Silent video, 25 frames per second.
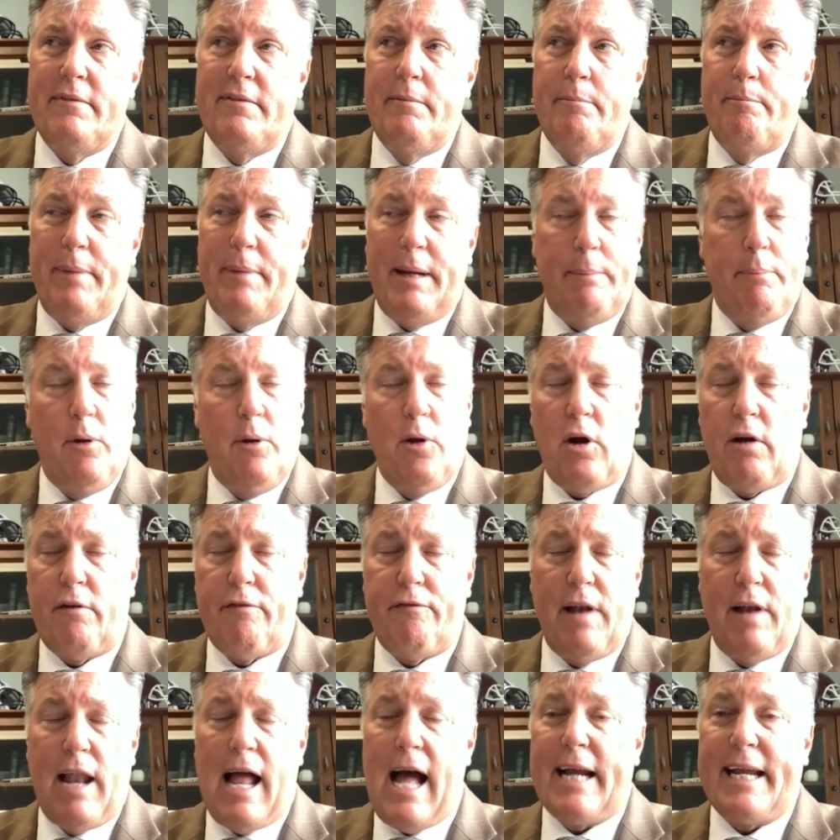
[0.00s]
People are
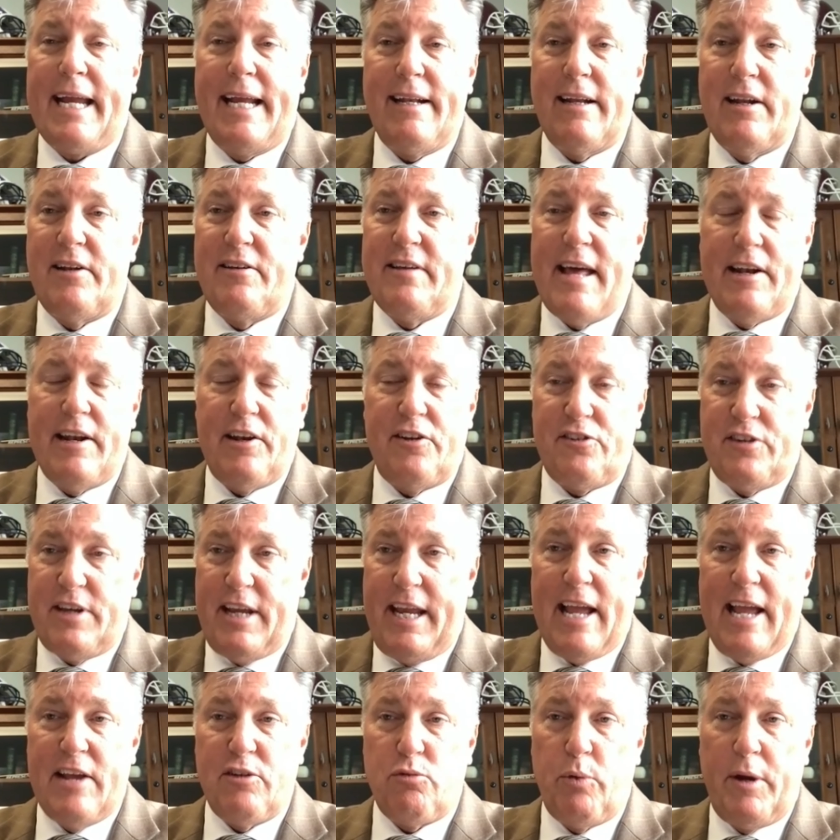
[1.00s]
flocking to
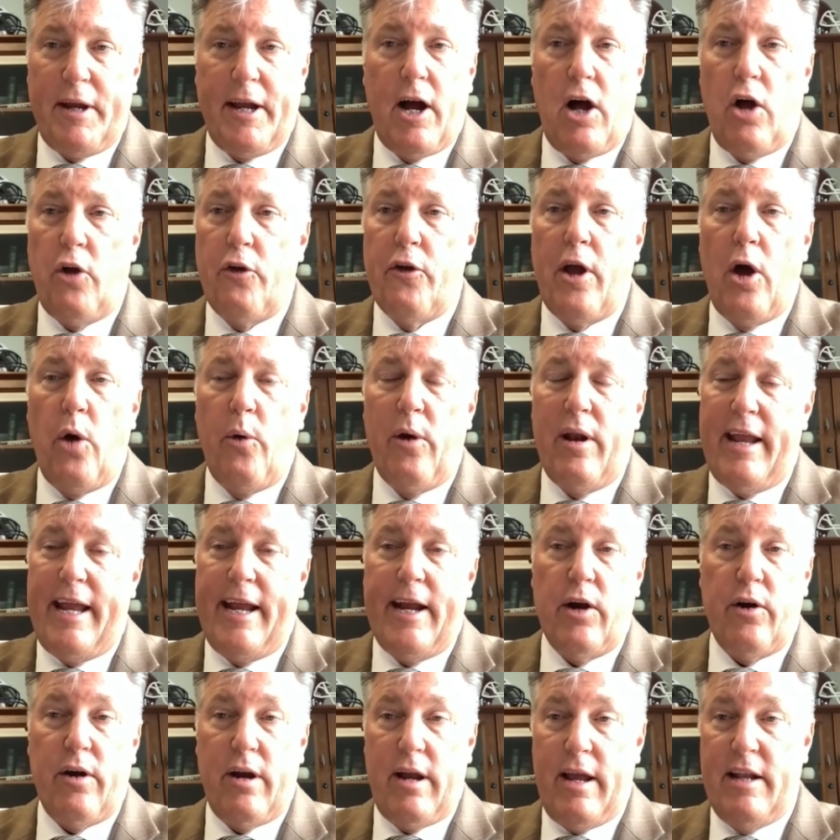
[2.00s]
Tennessee, as we all know it
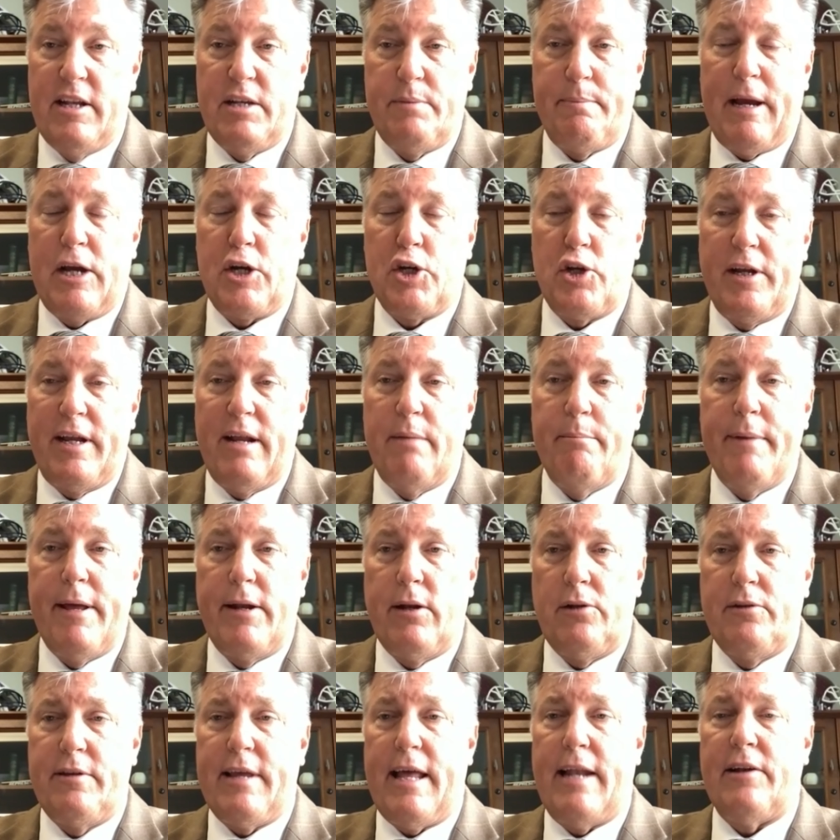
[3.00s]
here, especially in
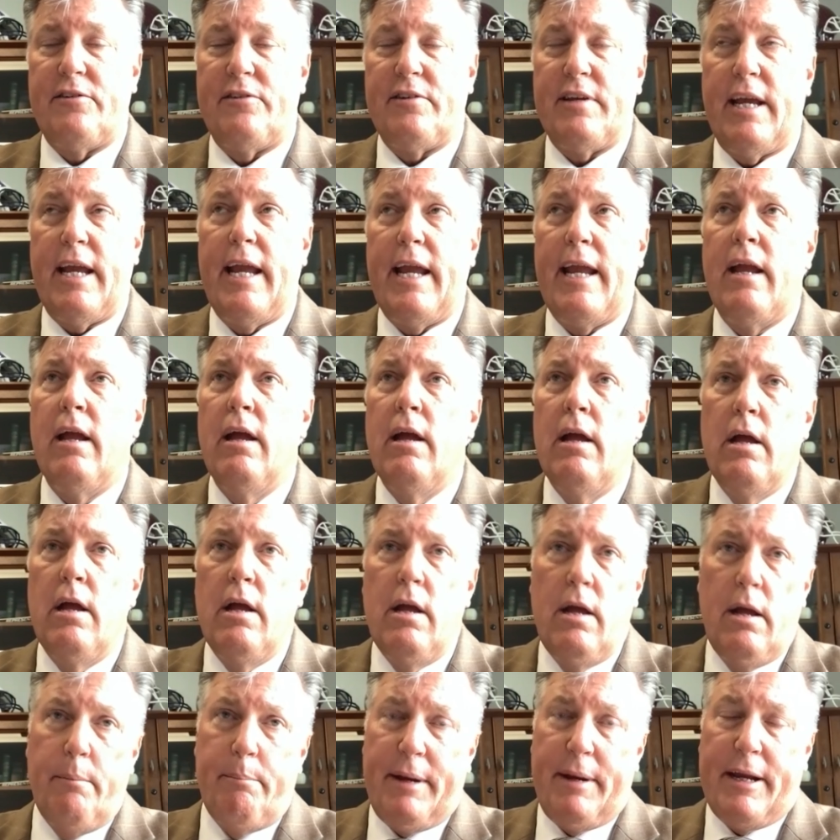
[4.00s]
Middle Tennessee,
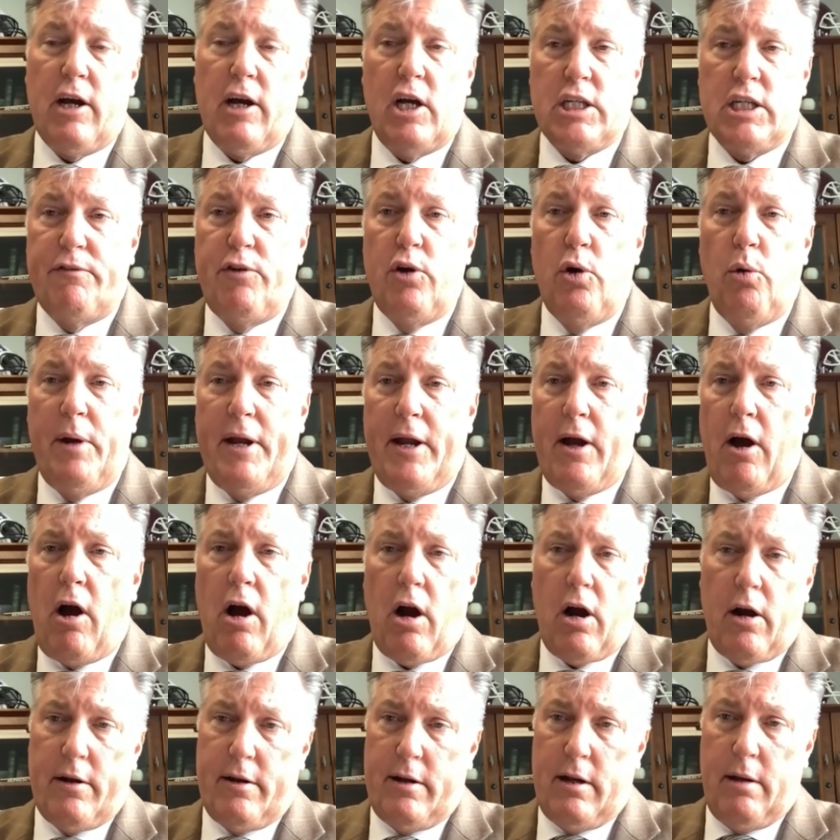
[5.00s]
because of who we
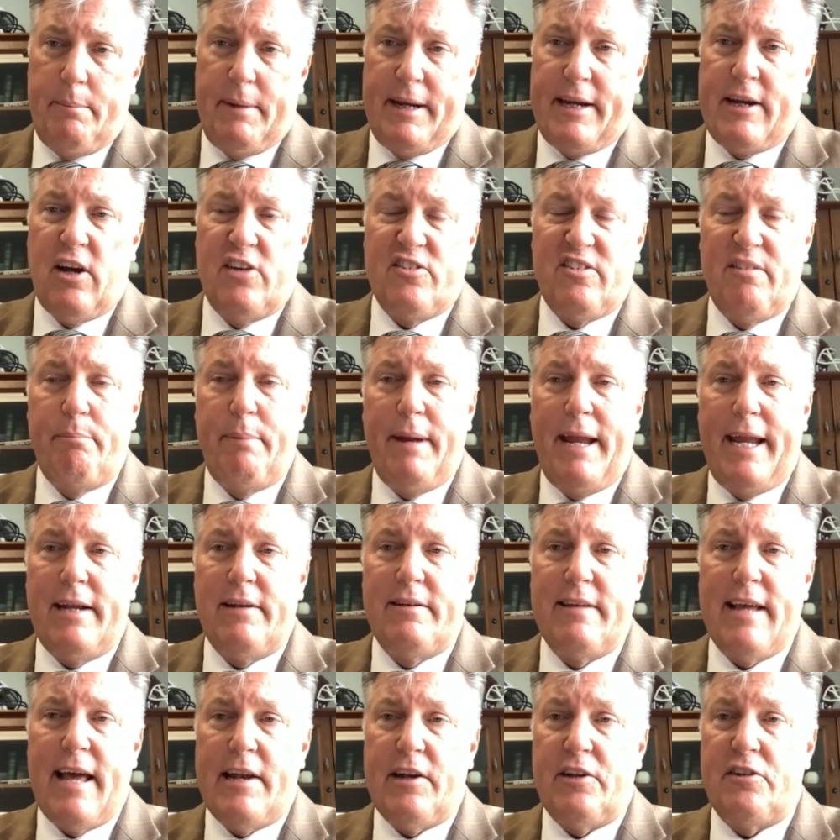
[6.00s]
are, because of being
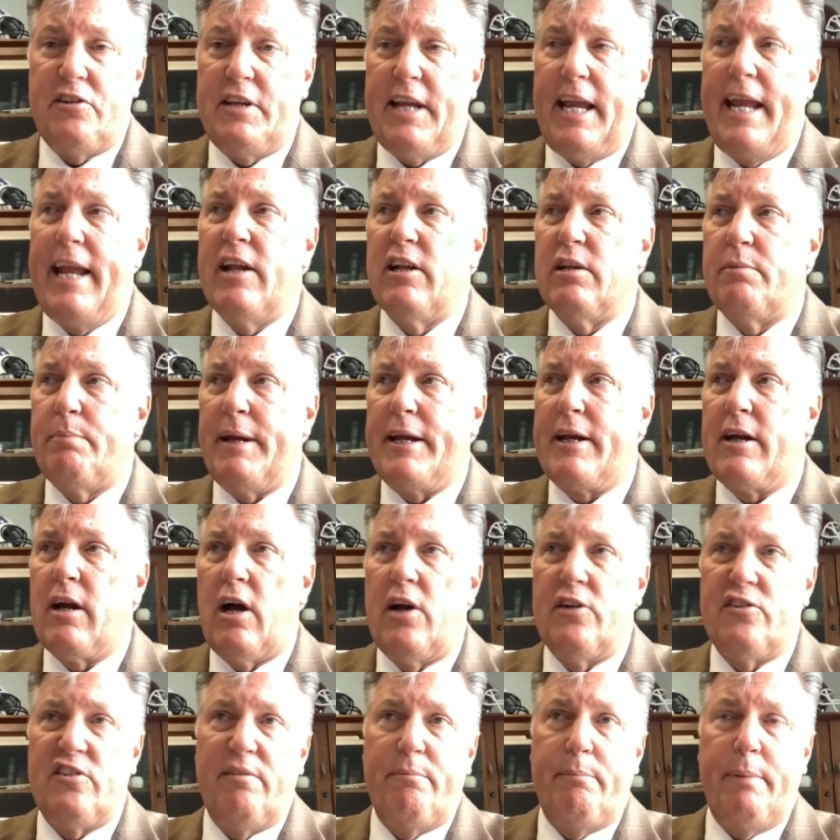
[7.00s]
Tennesseans,
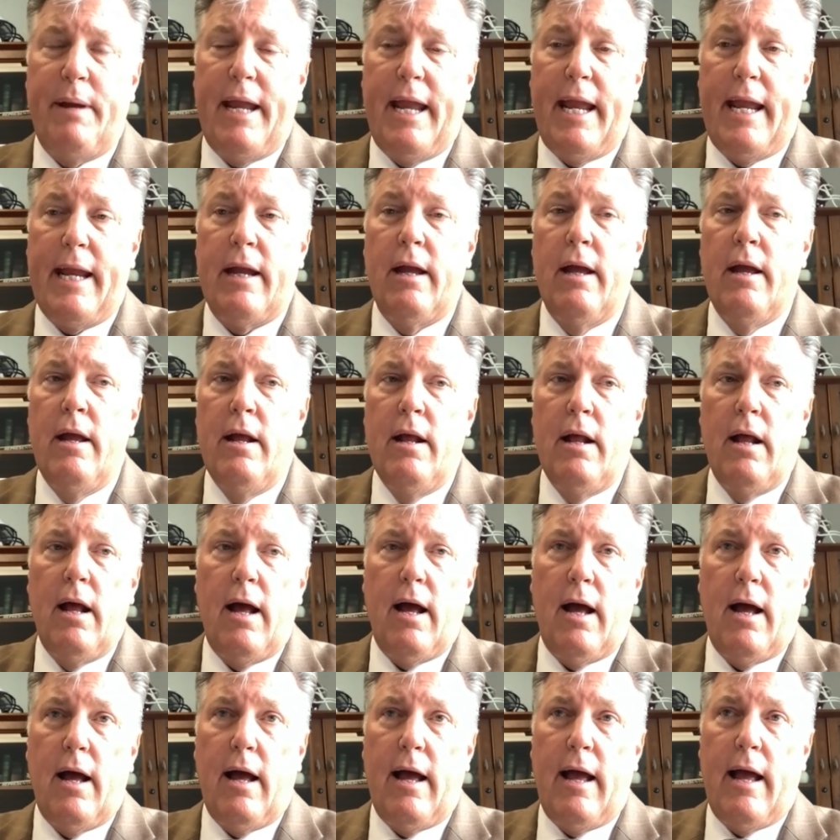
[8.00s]
because of being
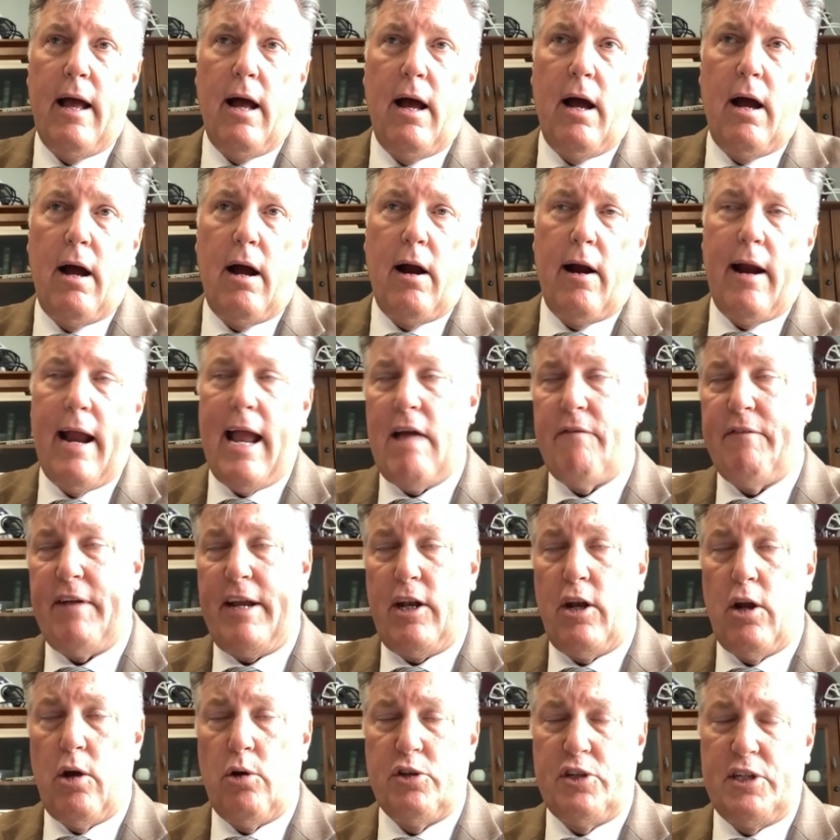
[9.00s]

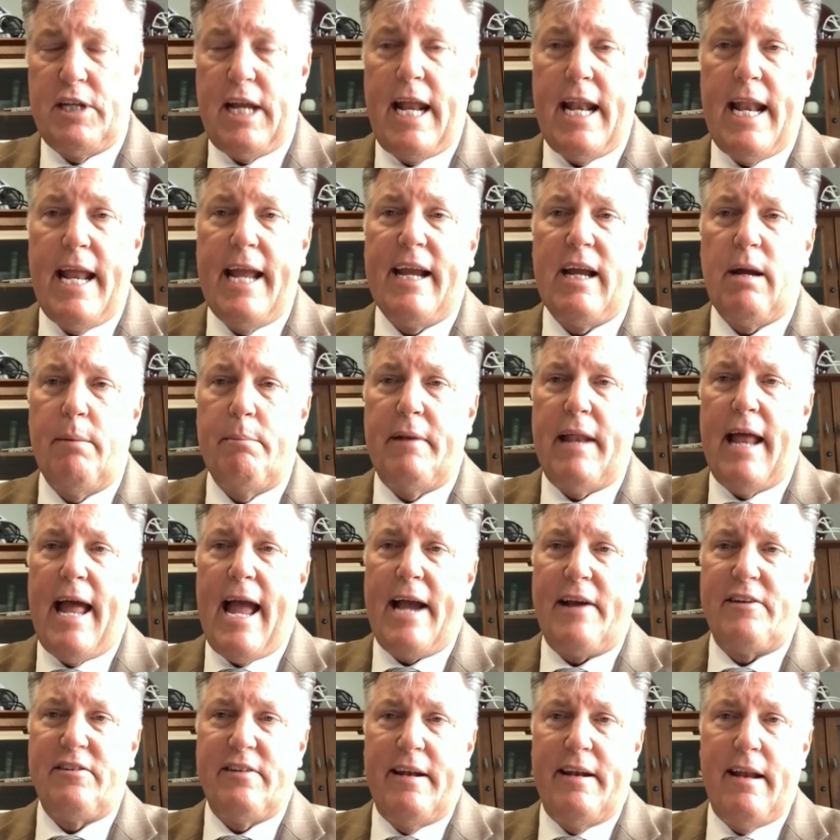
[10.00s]
having no state income
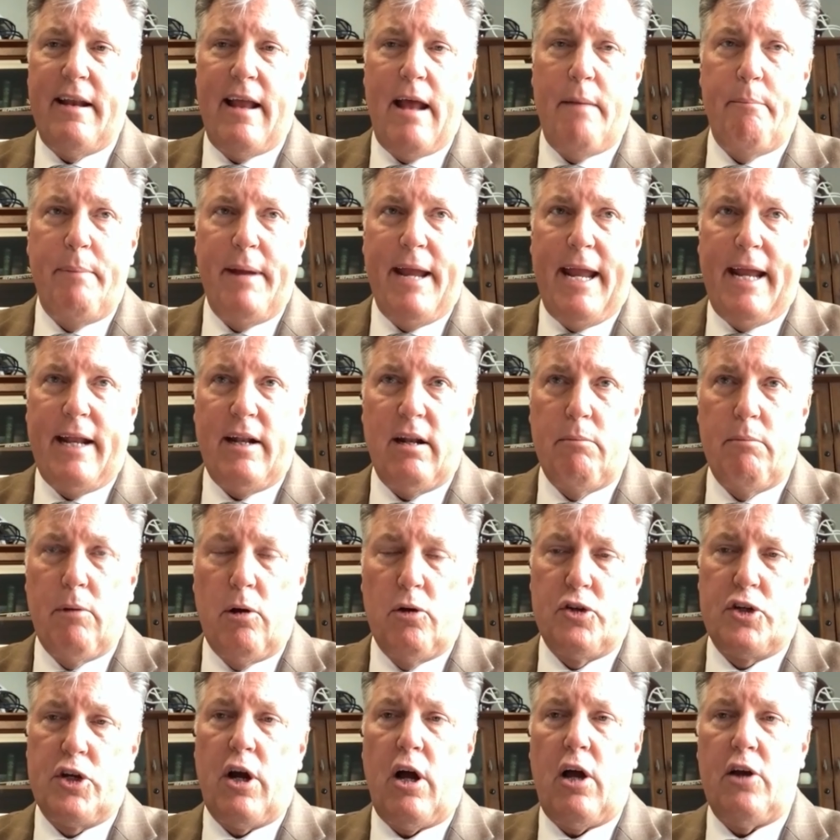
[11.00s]
tax and being the
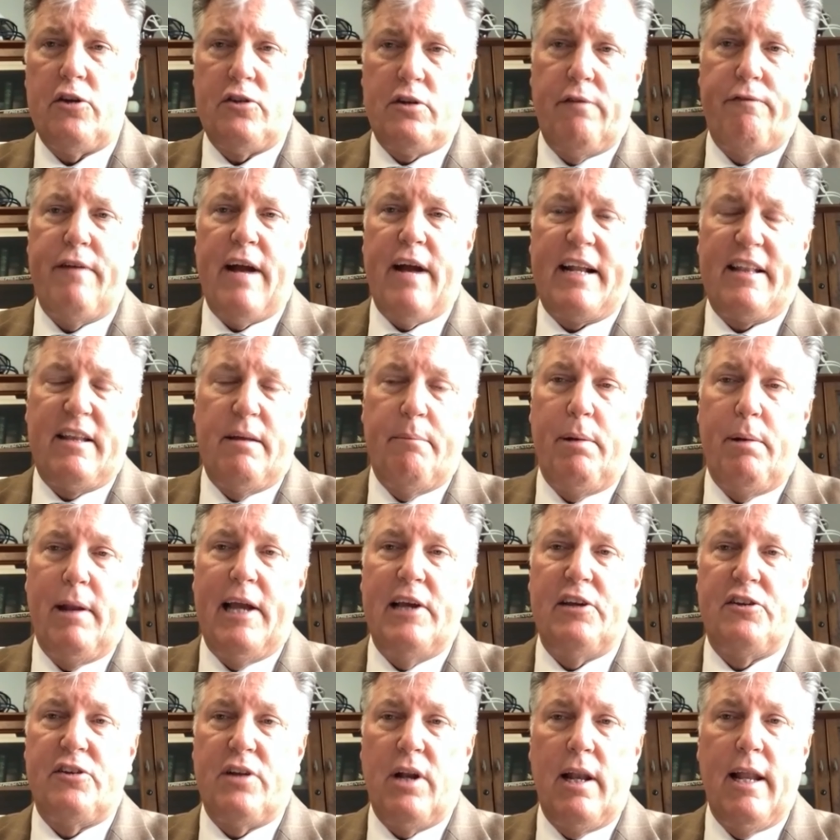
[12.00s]
most cost-effective
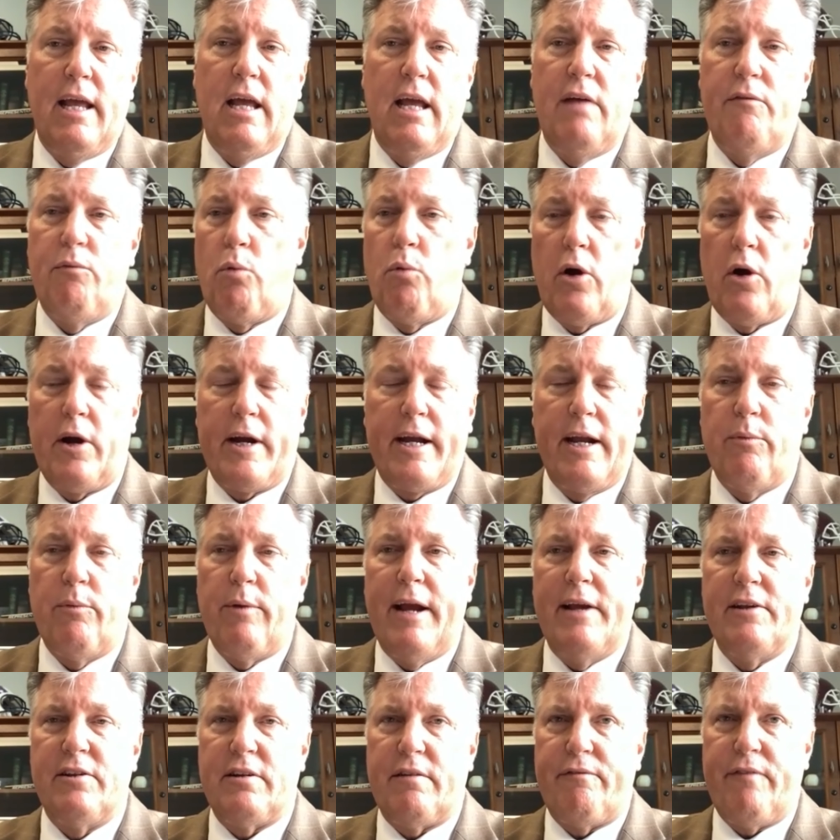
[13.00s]
place to live, work, and
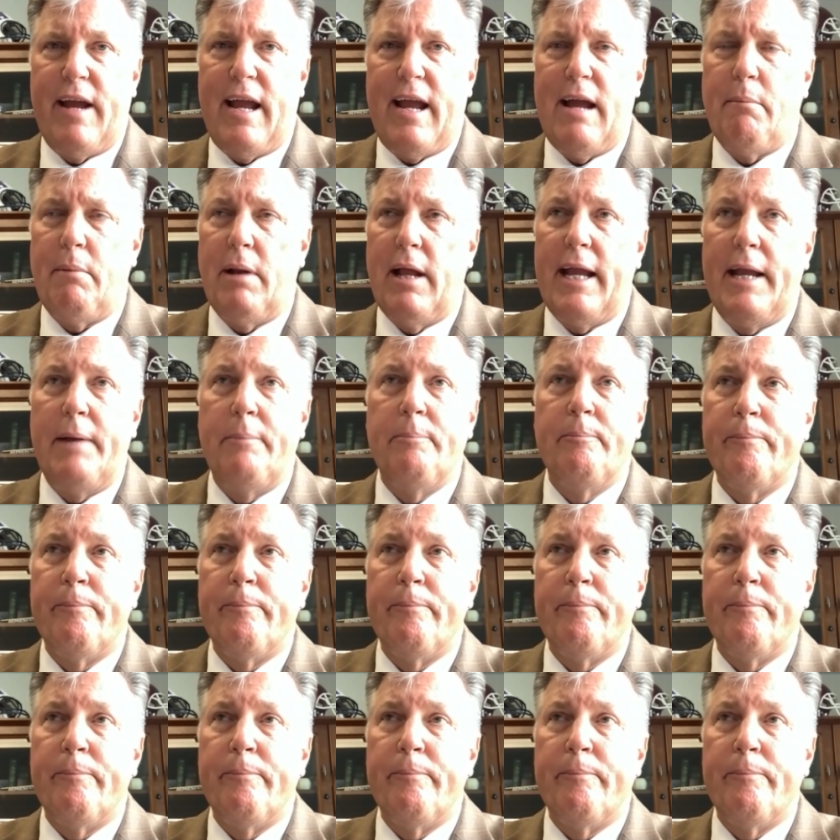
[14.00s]
raise a family,